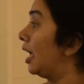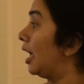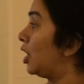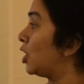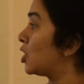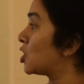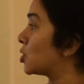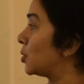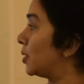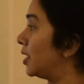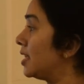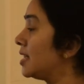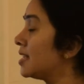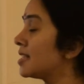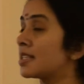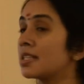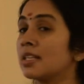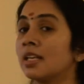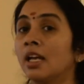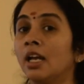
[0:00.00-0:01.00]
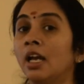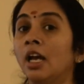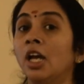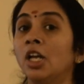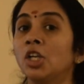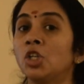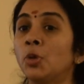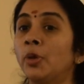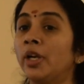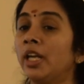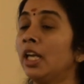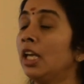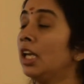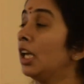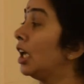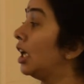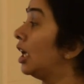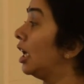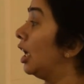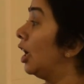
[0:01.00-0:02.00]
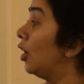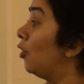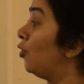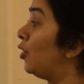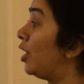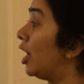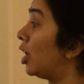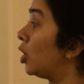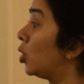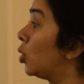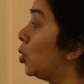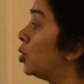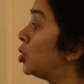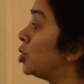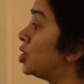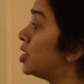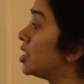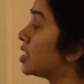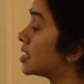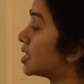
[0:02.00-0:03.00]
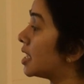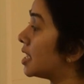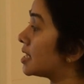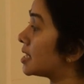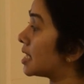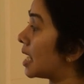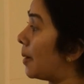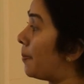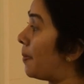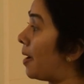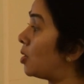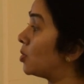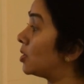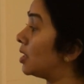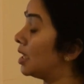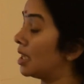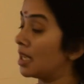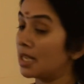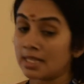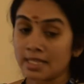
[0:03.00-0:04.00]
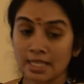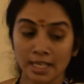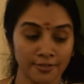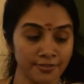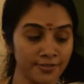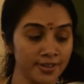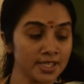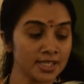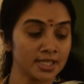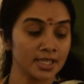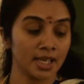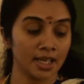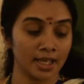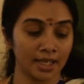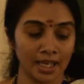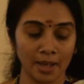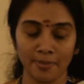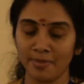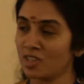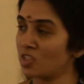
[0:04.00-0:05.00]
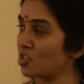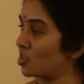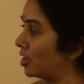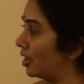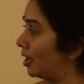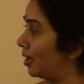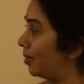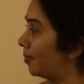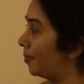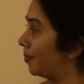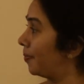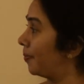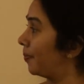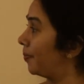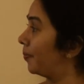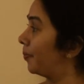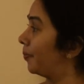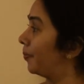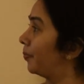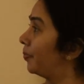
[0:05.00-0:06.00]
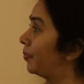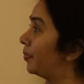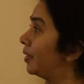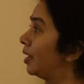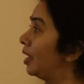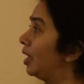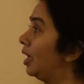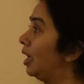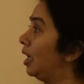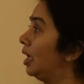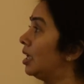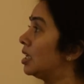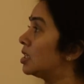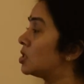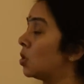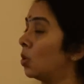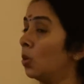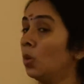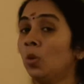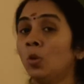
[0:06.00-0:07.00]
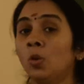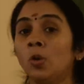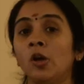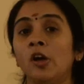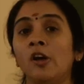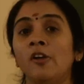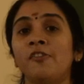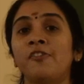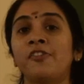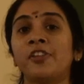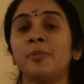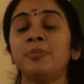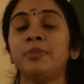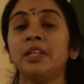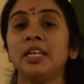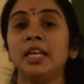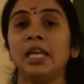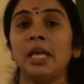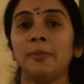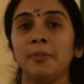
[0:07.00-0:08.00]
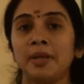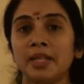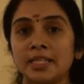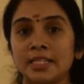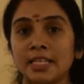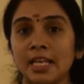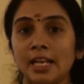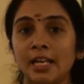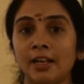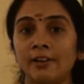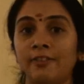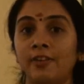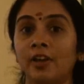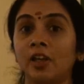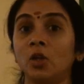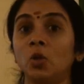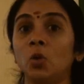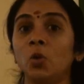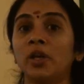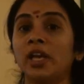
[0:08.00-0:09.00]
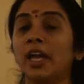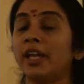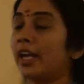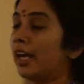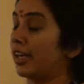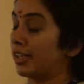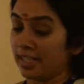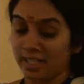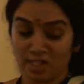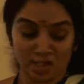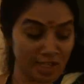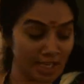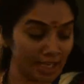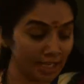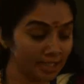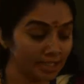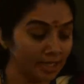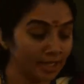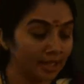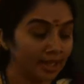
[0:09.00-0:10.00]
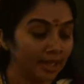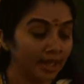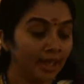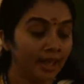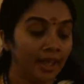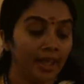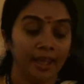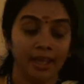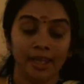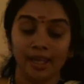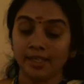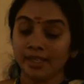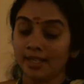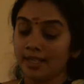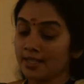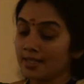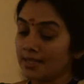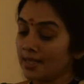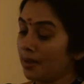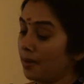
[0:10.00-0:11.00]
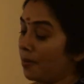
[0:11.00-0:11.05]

Hello students, today we are going to discuss about surface chemistry. So, from the name itself you can understand it is